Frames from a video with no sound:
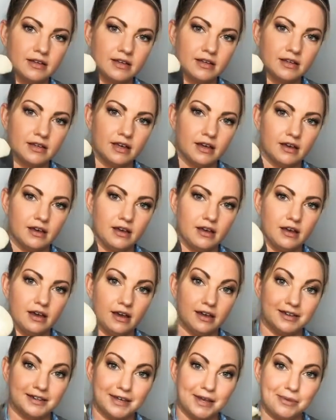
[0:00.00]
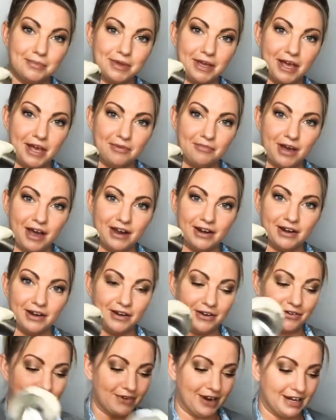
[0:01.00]
cupcake
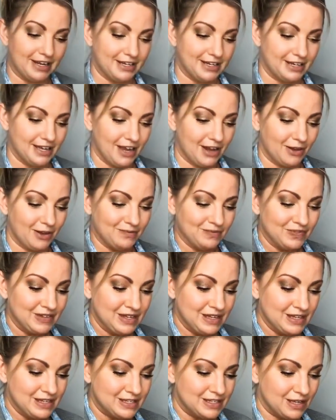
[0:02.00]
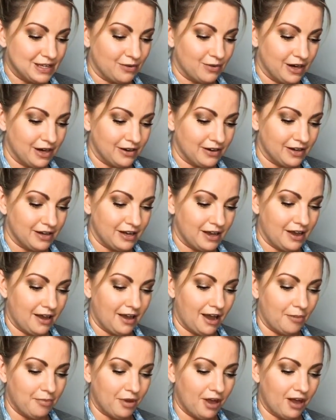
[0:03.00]
batter ready to go. So we are gonna
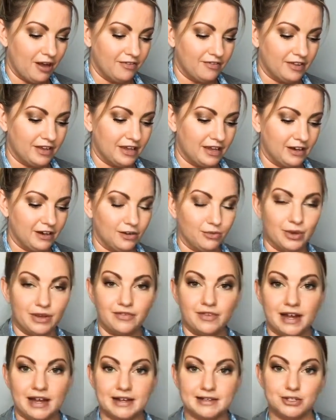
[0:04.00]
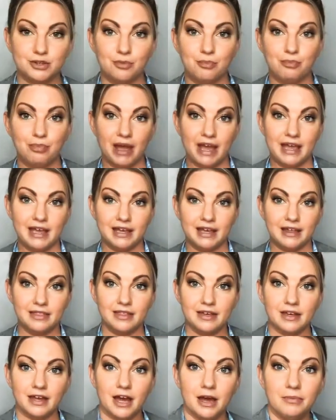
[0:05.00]
hop off here. We've got to bake
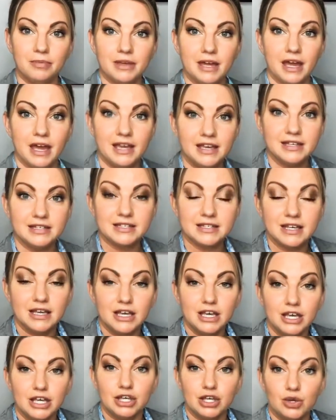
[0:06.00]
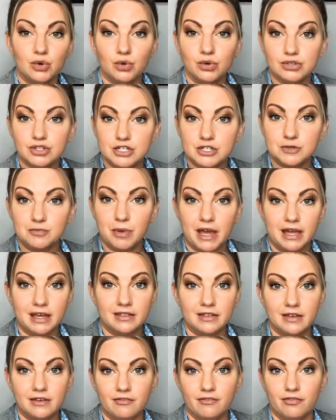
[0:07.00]
the cupcakes. You will just bake
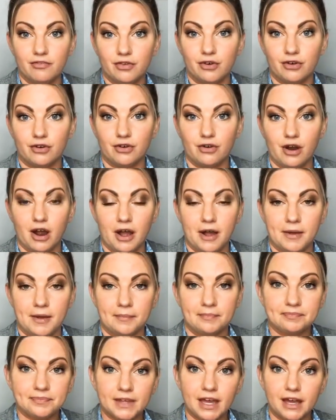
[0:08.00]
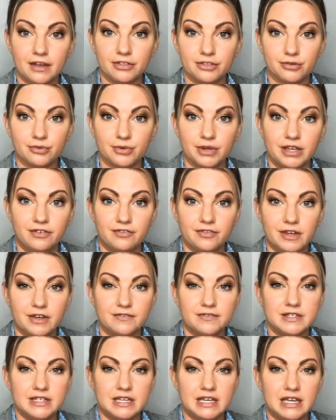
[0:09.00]
them for at
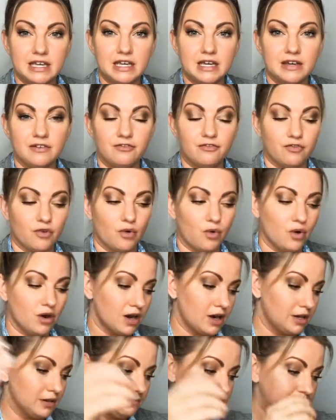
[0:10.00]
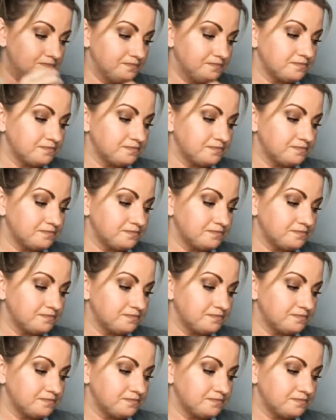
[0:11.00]
350 for